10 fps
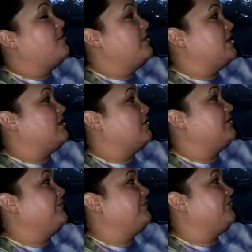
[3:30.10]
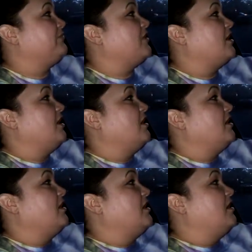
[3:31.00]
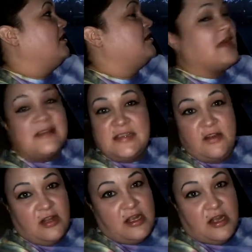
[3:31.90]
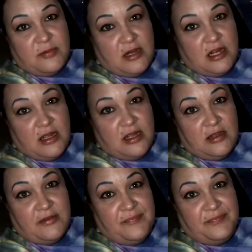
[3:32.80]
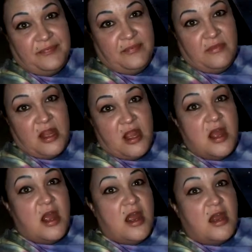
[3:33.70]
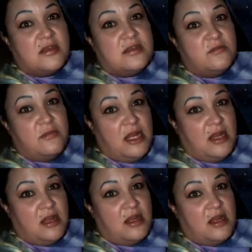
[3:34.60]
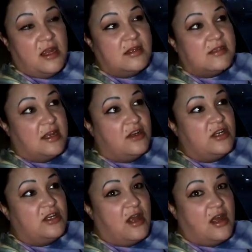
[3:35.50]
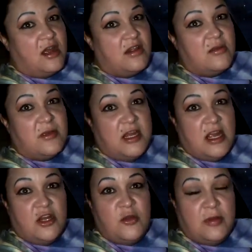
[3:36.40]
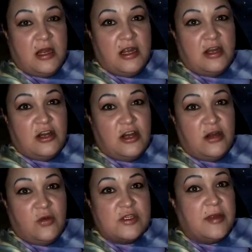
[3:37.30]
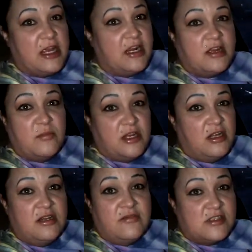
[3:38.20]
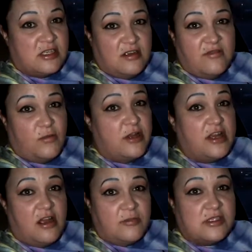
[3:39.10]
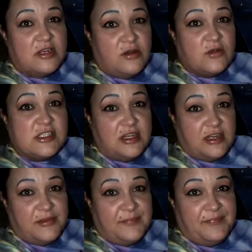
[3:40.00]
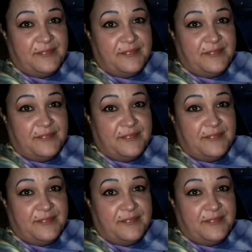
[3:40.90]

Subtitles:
But anyway, that's the only opera I like. To me, it sounded like the piano player was playing a completely different song from what the opera singer was singing.